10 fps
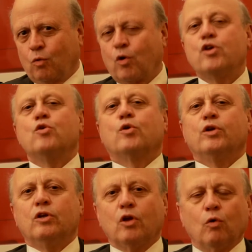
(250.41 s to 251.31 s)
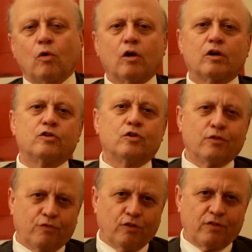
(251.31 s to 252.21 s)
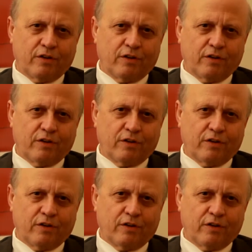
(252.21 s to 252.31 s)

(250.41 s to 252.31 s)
where you could no longer do the full